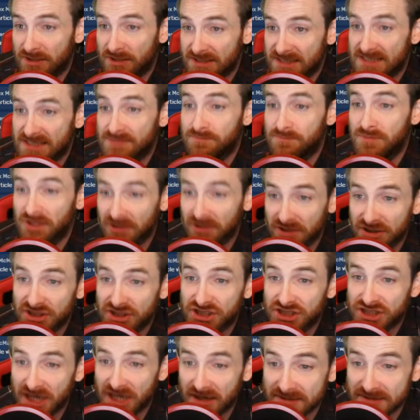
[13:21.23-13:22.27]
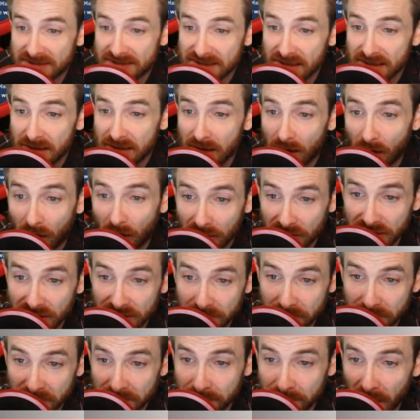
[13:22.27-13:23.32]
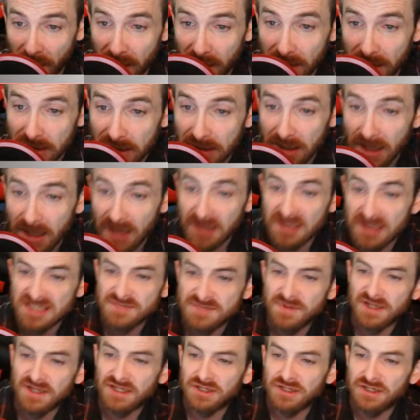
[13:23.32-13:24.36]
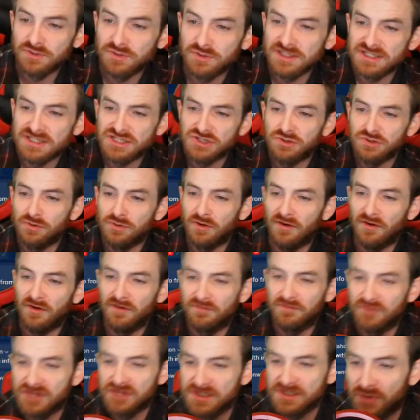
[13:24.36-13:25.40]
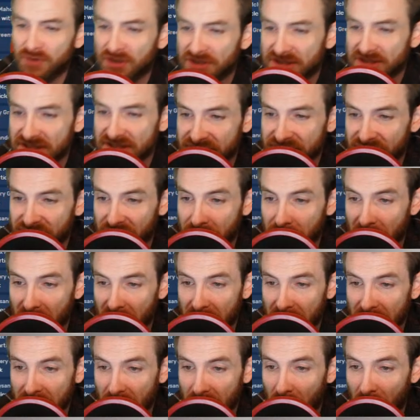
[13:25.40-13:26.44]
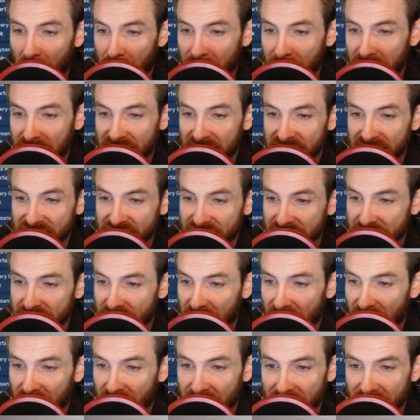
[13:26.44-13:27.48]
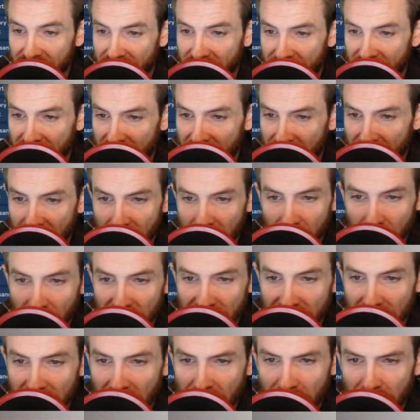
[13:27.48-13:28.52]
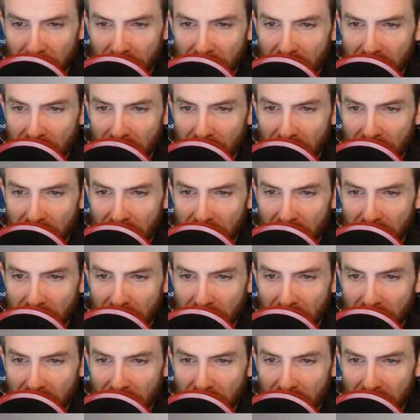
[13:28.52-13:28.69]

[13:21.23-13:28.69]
million shares are going to be bought, and it's been agreed to for this purchase from a combination of, where'd it go?